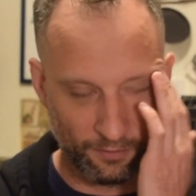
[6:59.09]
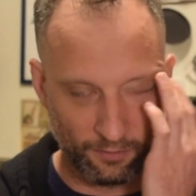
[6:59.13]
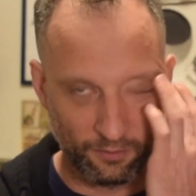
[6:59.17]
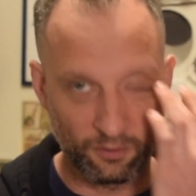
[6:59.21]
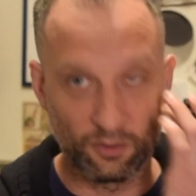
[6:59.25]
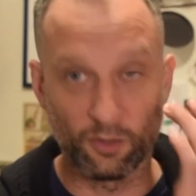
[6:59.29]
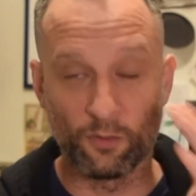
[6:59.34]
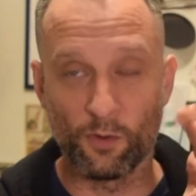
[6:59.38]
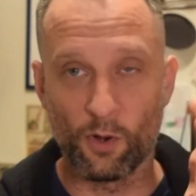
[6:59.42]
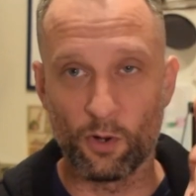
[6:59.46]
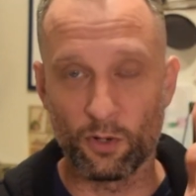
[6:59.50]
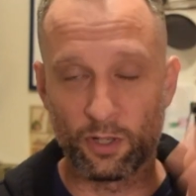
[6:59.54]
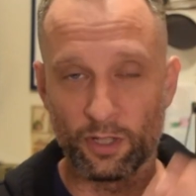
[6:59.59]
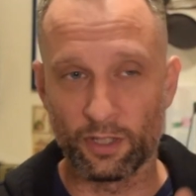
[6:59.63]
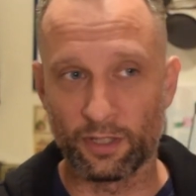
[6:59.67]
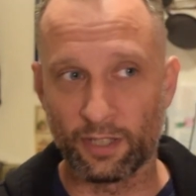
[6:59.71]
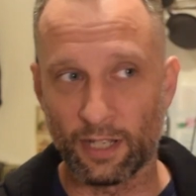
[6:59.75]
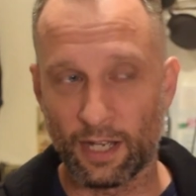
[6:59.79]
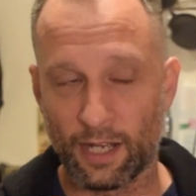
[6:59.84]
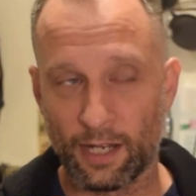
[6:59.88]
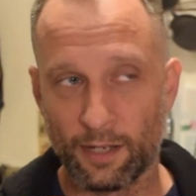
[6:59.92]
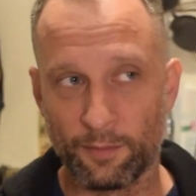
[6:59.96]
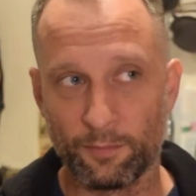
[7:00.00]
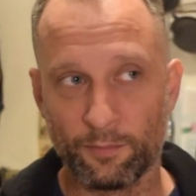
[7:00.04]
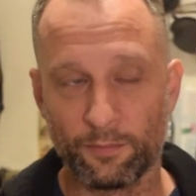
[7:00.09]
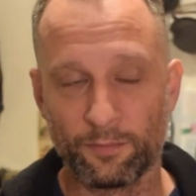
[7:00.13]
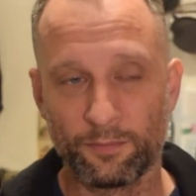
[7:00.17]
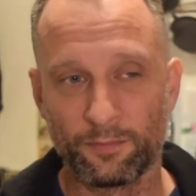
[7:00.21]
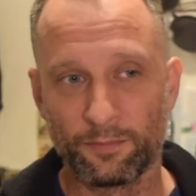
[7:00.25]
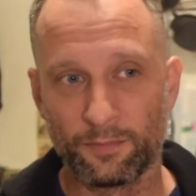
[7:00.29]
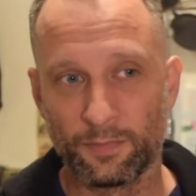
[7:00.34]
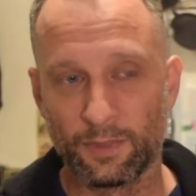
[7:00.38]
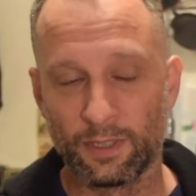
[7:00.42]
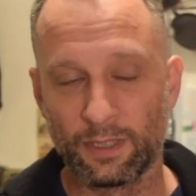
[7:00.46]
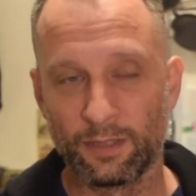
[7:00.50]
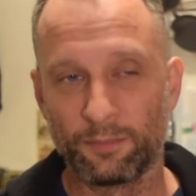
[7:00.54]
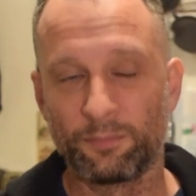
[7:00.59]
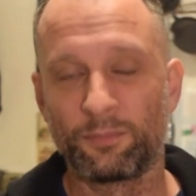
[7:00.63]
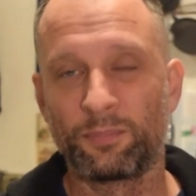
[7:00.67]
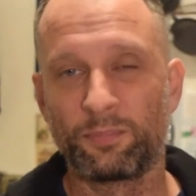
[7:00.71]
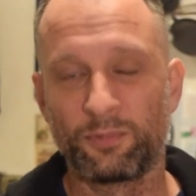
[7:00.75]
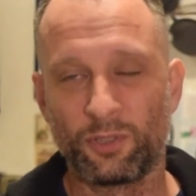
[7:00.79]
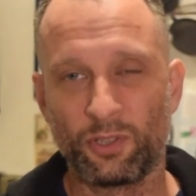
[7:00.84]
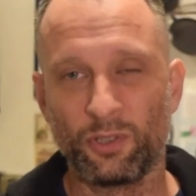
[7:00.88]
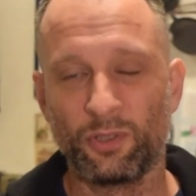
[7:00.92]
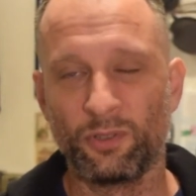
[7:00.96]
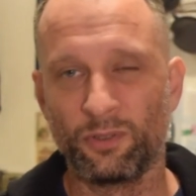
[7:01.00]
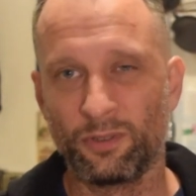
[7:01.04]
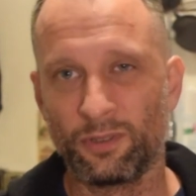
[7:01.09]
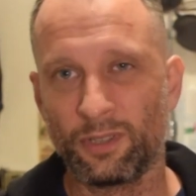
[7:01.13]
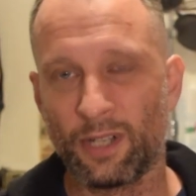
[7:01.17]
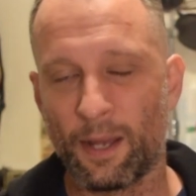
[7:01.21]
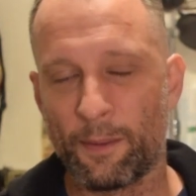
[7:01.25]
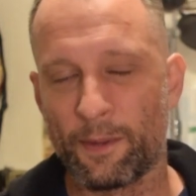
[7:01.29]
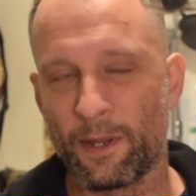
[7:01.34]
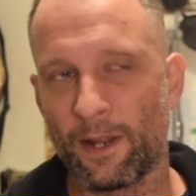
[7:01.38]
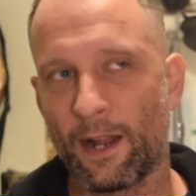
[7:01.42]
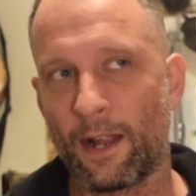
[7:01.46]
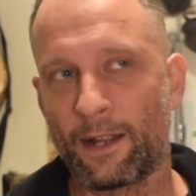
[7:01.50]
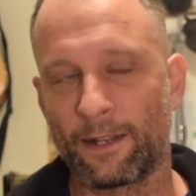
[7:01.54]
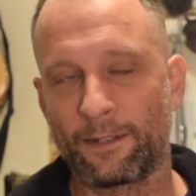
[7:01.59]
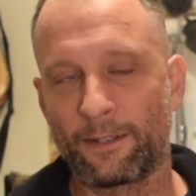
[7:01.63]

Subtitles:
devoted time. 2, I mean,